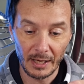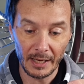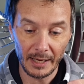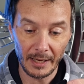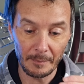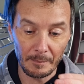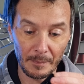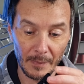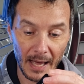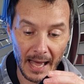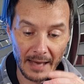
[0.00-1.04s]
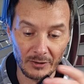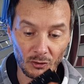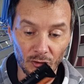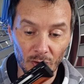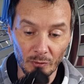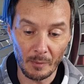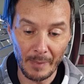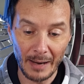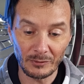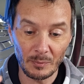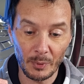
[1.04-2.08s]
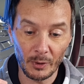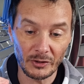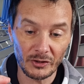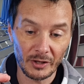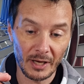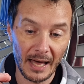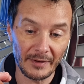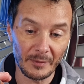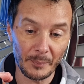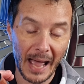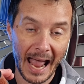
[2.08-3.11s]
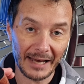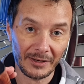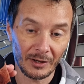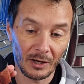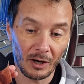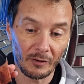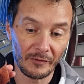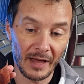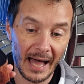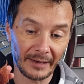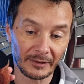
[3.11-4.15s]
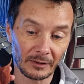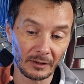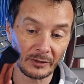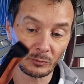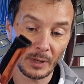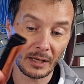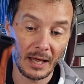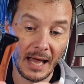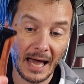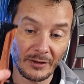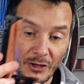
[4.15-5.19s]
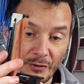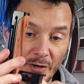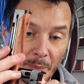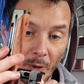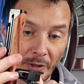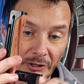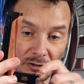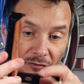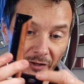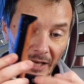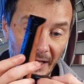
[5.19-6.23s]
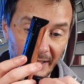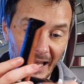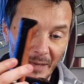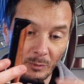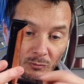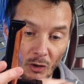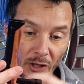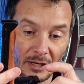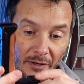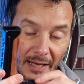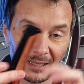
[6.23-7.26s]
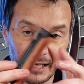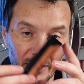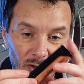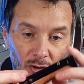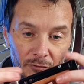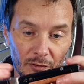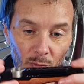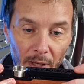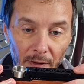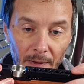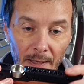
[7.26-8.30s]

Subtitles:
and it's also got mounting points at the back of the handle as well, and 3 points for like cable running and that kind of stuff as well.